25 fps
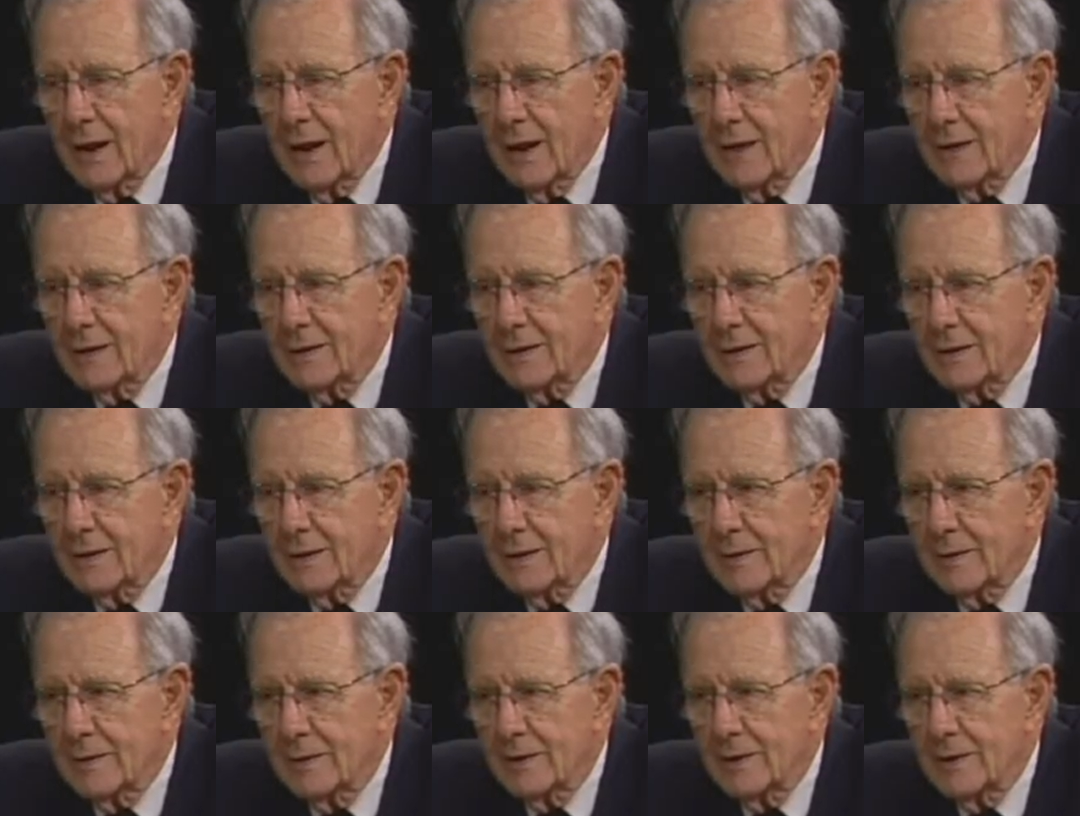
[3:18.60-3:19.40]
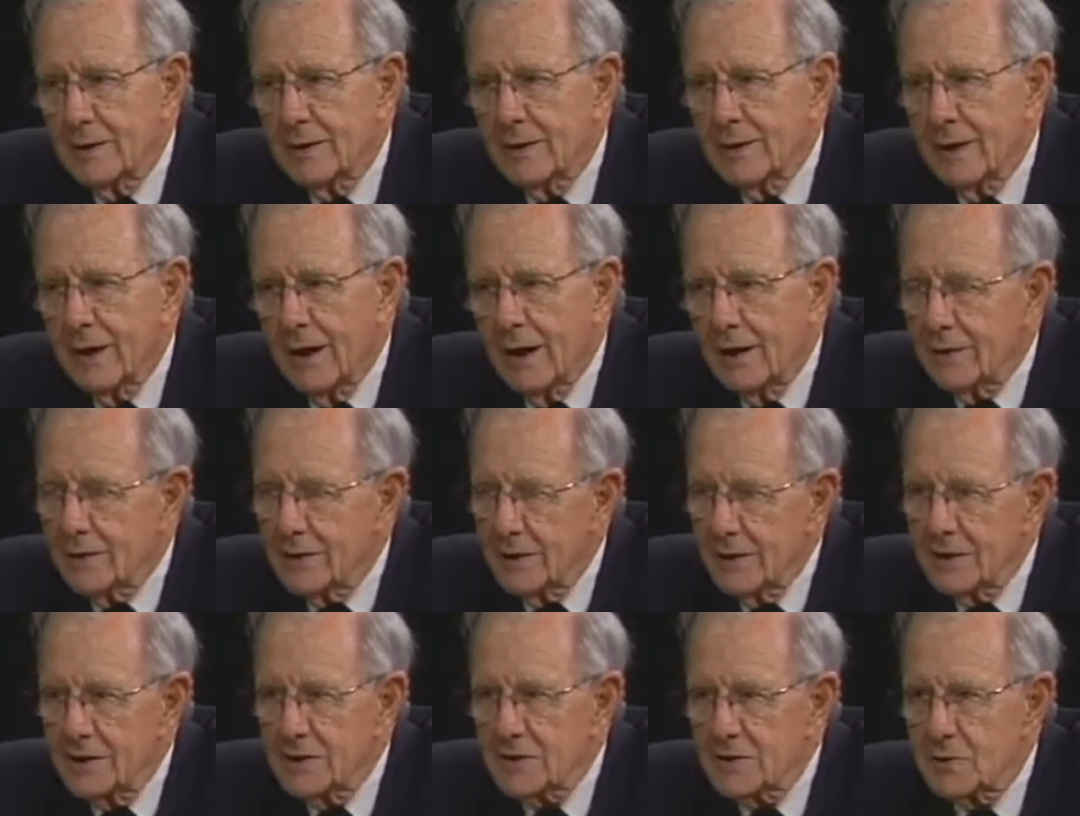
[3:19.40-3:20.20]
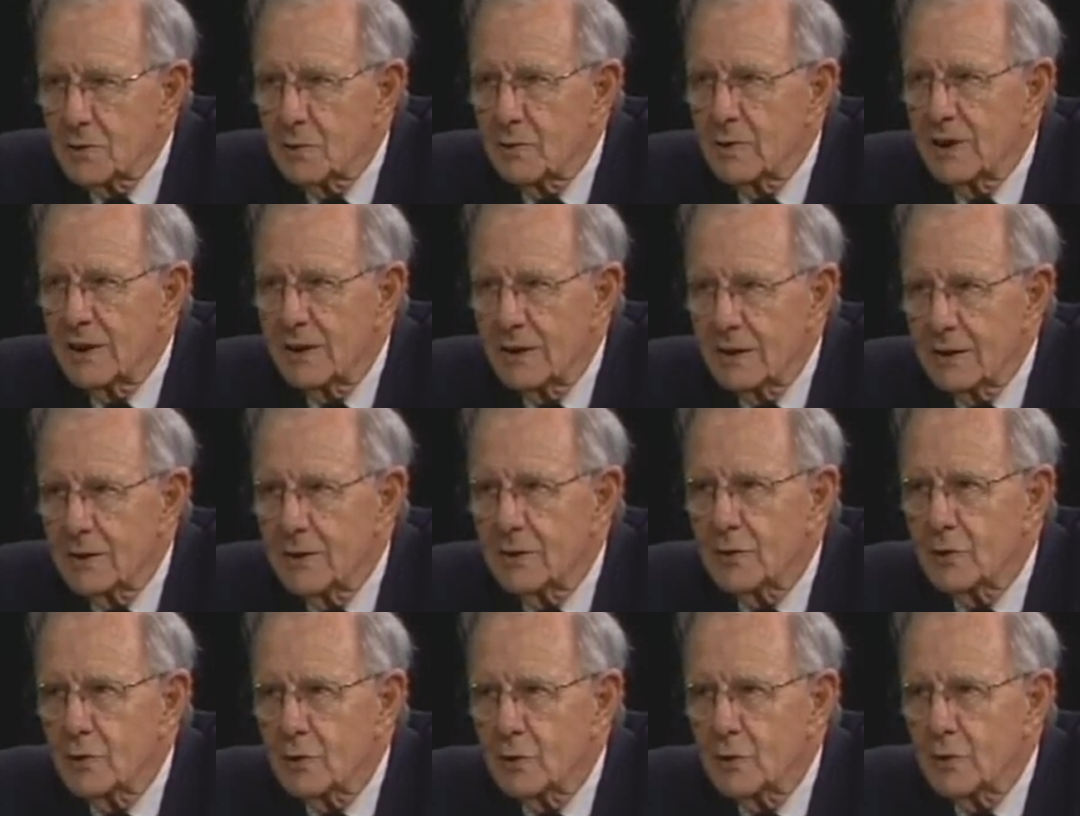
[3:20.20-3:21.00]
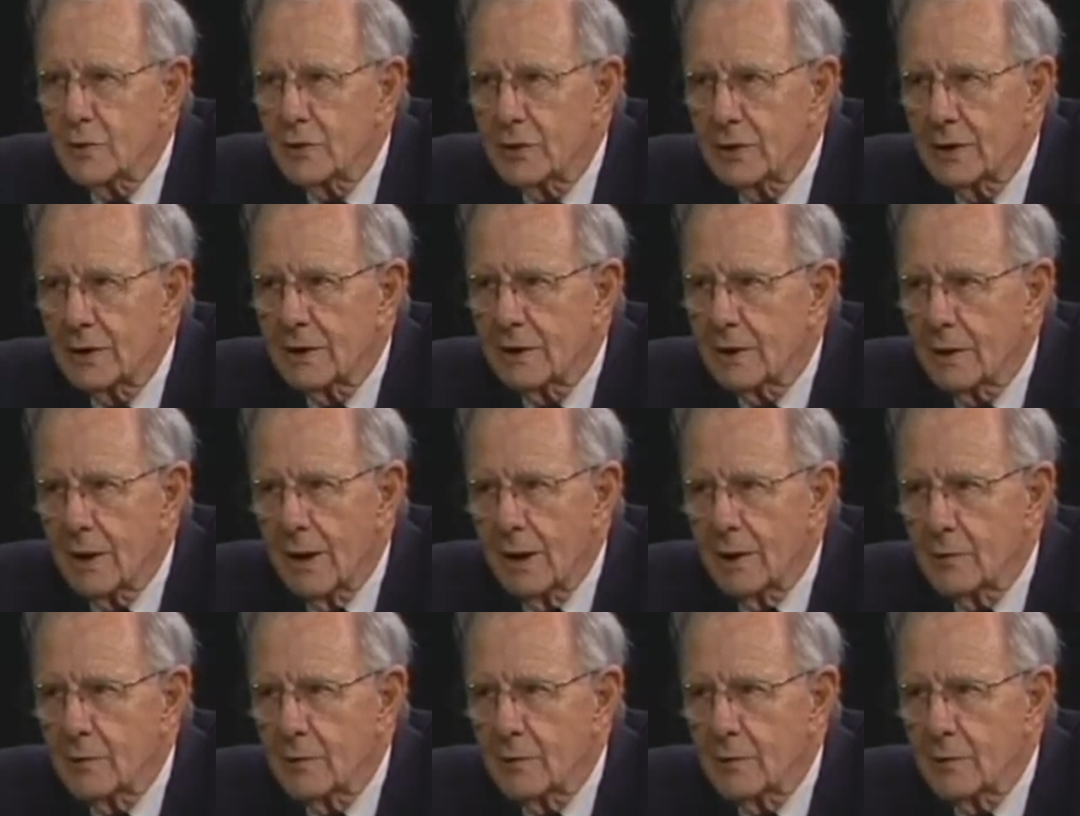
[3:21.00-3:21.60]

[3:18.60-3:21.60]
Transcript: and uh, I think it's really true that